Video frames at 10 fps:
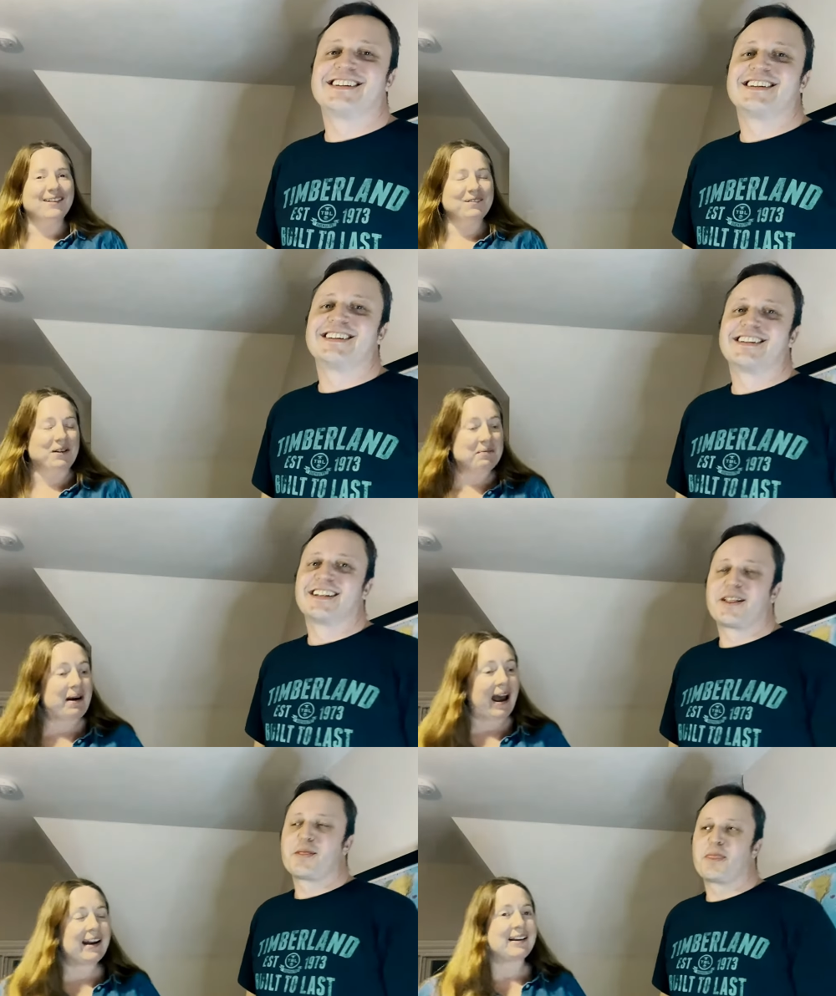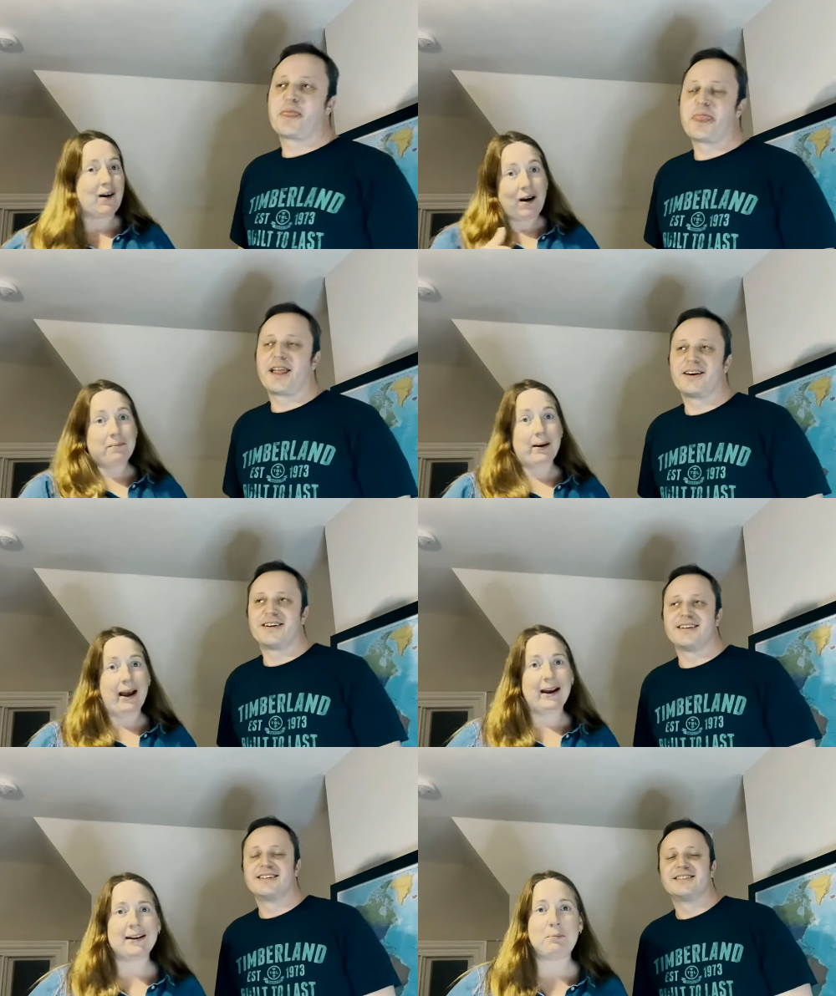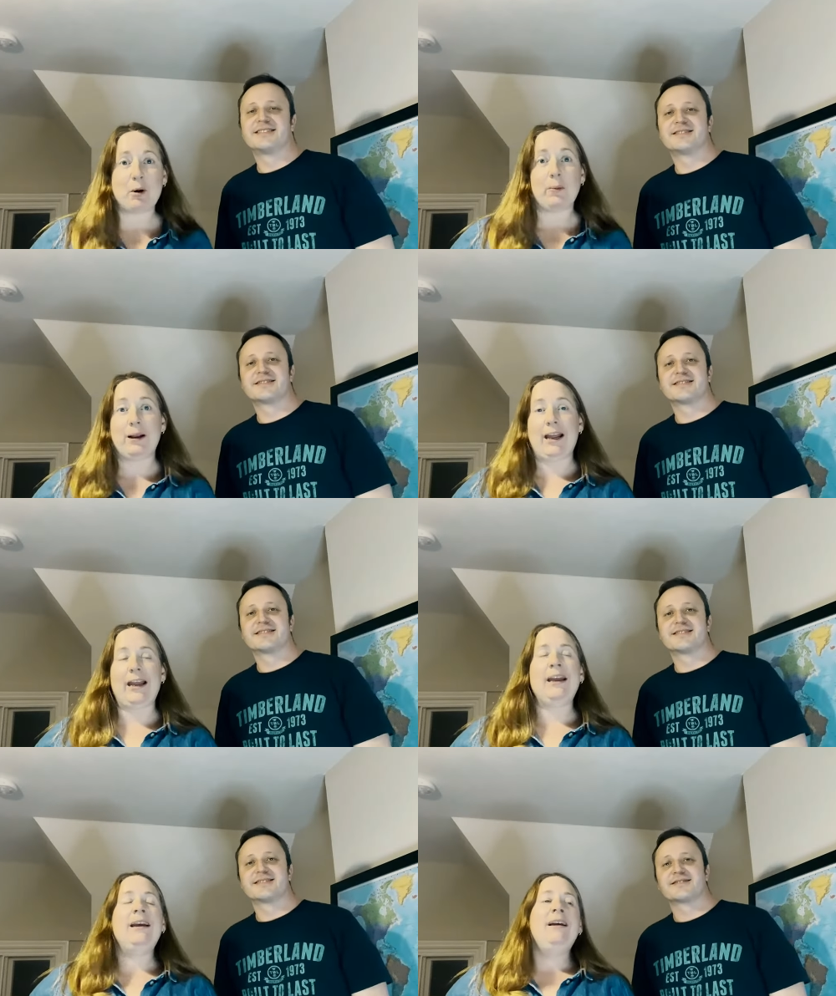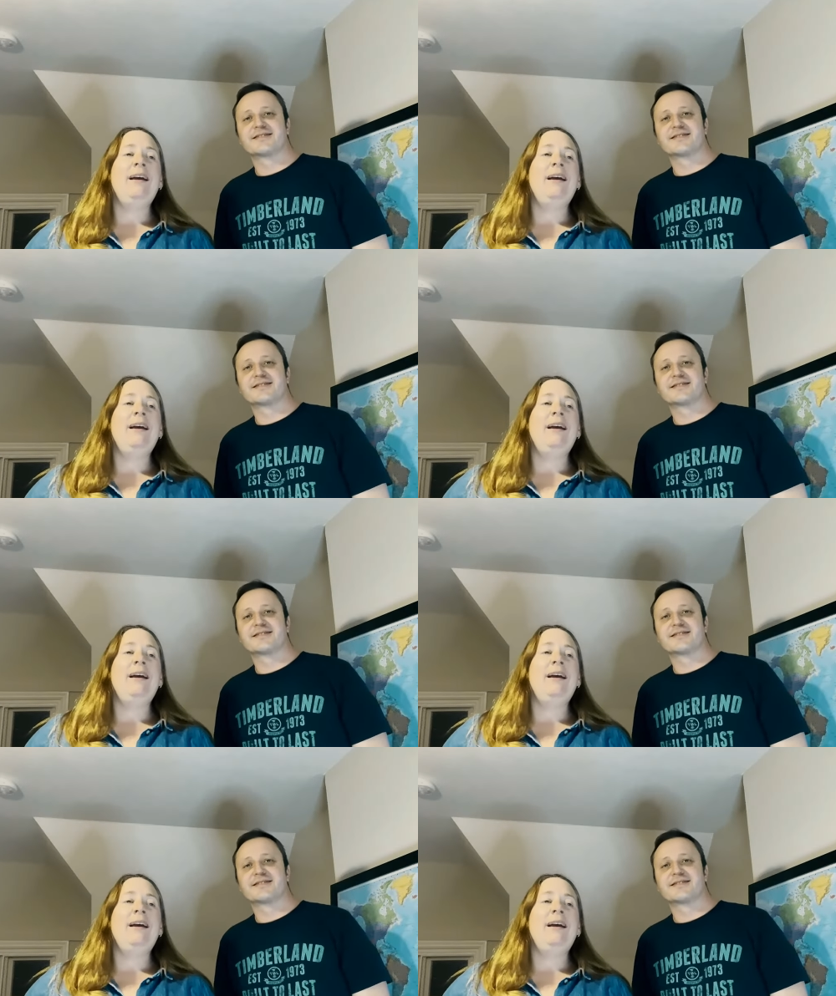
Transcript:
Speaker 1: we're back. I'm back properly.